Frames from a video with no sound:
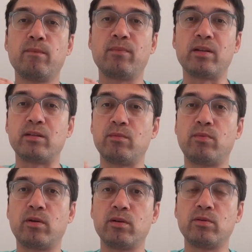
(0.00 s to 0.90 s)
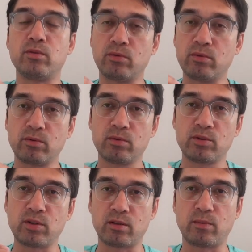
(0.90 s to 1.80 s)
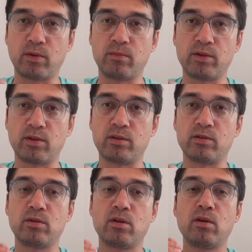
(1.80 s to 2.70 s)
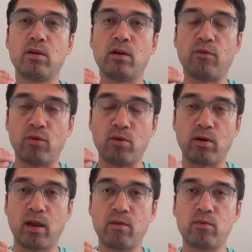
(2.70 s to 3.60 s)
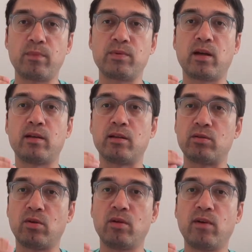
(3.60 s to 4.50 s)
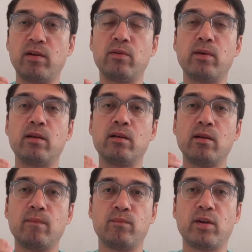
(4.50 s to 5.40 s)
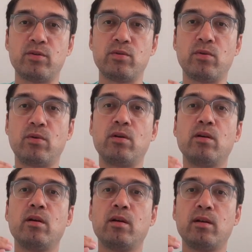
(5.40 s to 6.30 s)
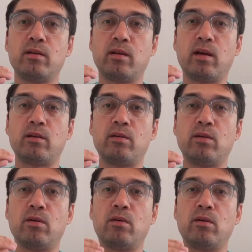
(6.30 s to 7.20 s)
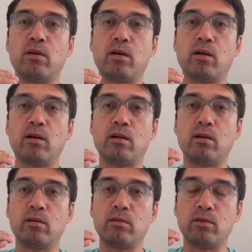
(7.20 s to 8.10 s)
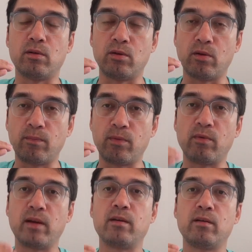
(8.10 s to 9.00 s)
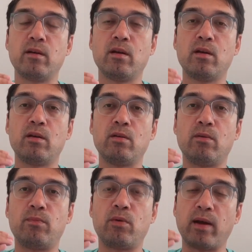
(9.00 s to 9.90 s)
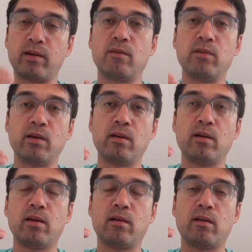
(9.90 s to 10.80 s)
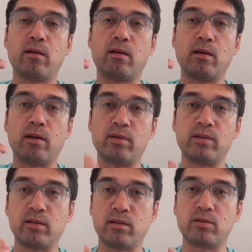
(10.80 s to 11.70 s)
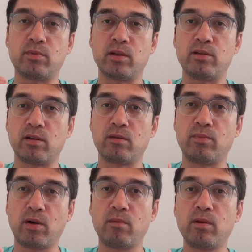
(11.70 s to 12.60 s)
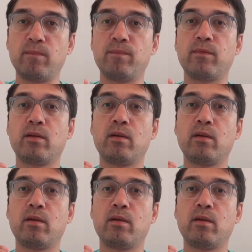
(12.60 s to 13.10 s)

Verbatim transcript: But it's important to set the permissions. If you have a website that's doing very well, make sure that you're uh, you know you're prevent you're proactively uh, addressing this potential problem,